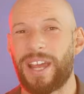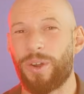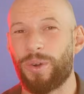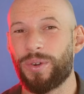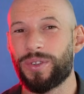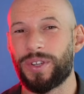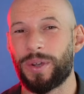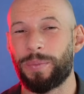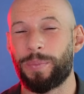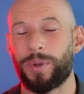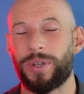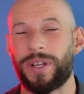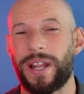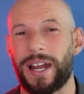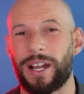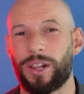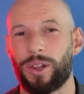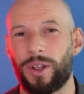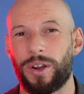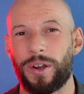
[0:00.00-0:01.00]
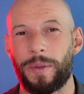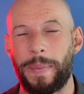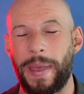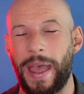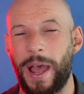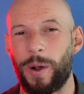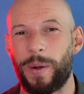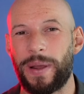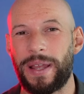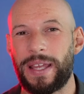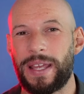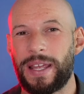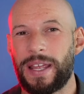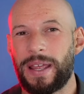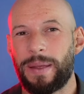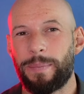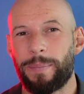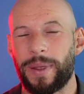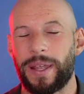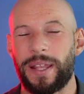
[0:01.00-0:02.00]
they're also putting out a lot of power,
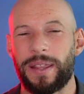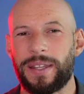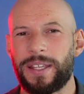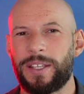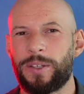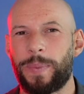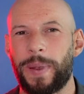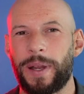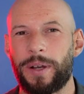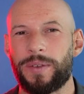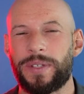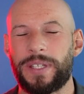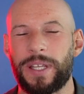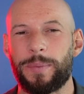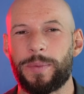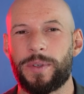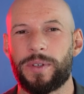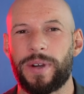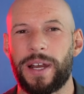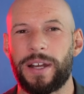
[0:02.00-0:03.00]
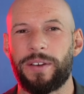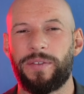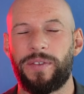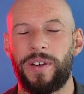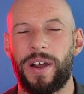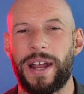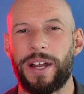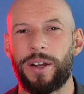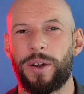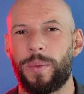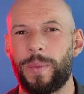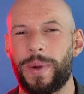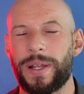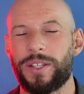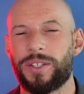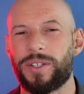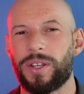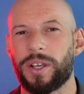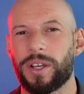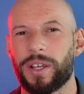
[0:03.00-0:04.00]
but these panels seem to run fine on
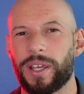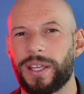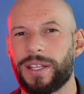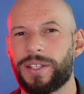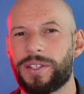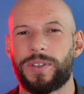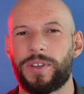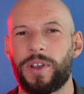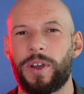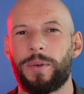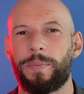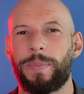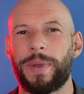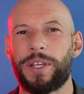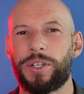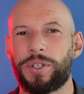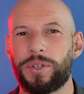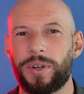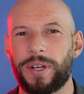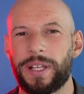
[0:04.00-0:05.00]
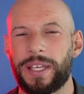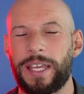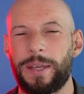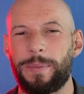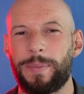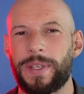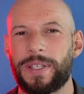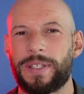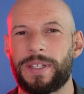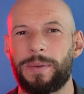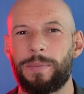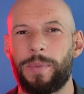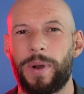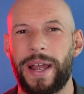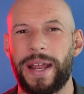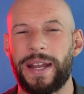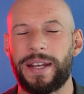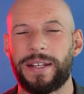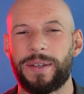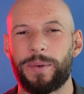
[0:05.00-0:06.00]
one circuit. So be sure to keep this in
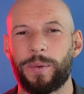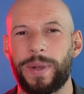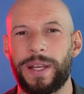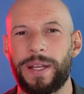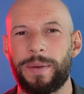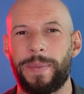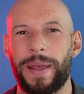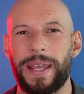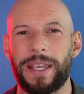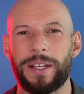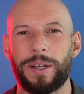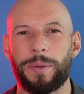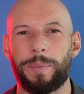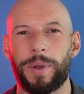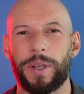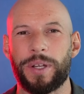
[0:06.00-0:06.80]
mind when making a